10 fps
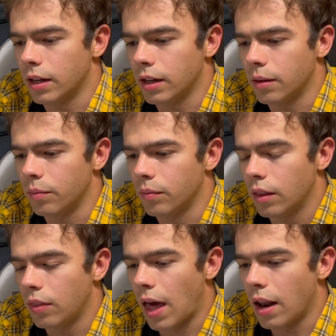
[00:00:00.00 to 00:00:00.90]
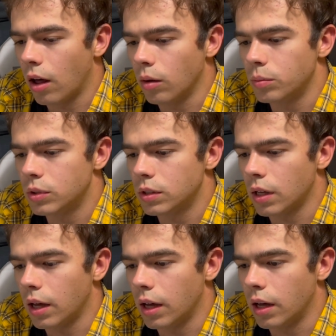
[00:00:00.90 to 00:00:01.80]
um, that helps
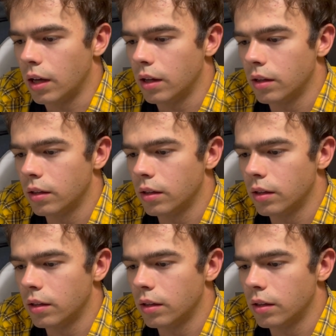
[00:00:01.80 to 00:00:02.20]
uh,